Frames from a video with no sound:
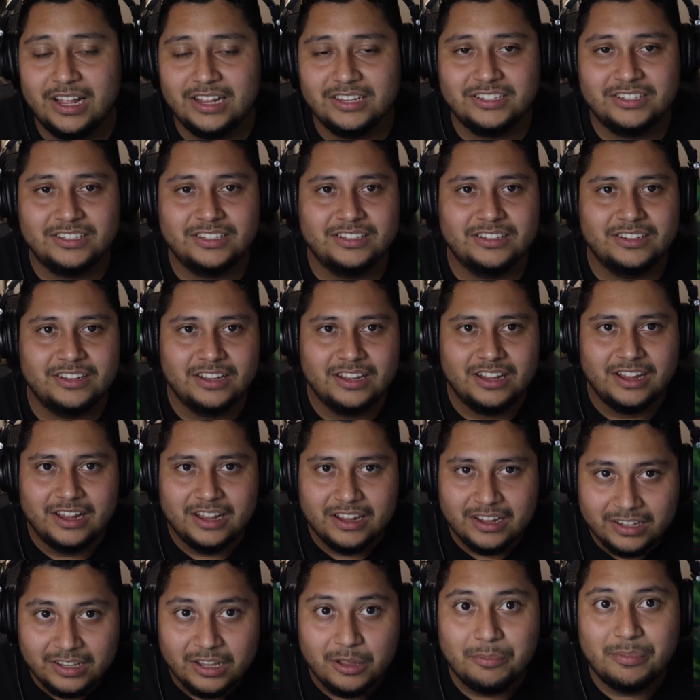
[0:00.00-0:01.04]
That's
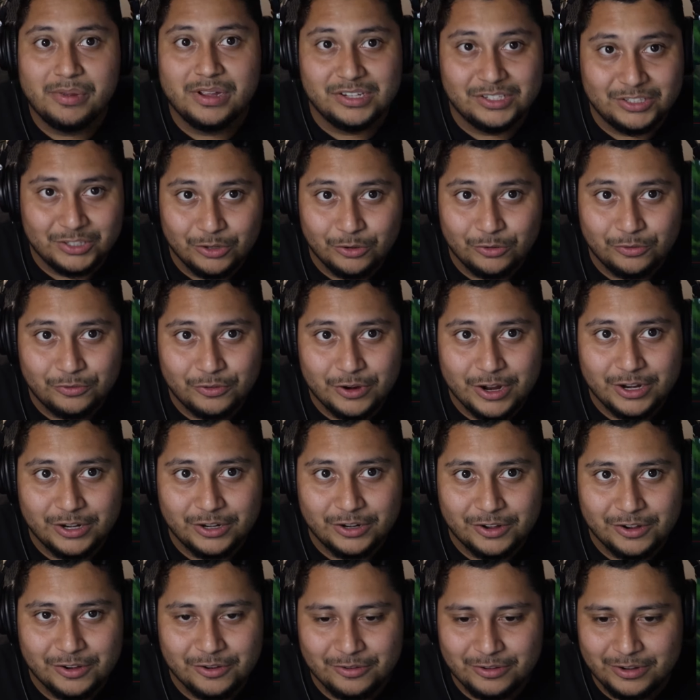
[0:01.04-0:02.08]
the best old
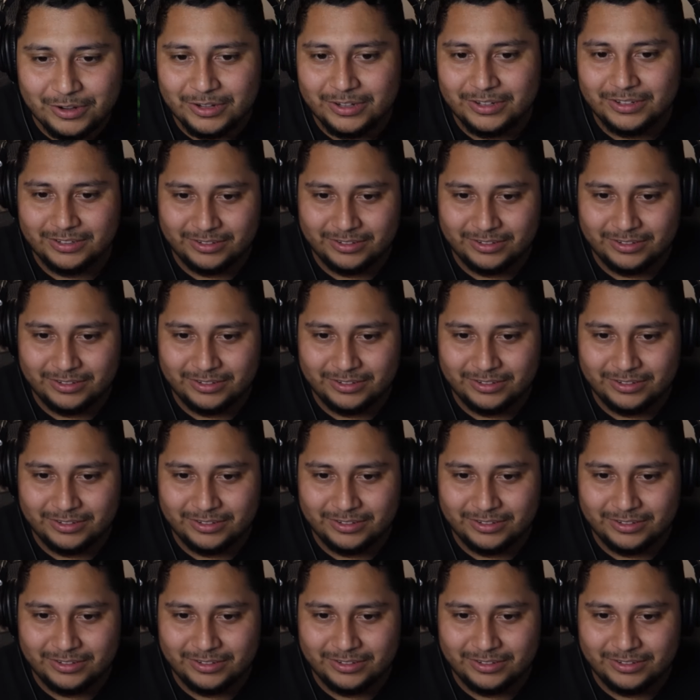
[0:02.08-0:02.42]
friendo.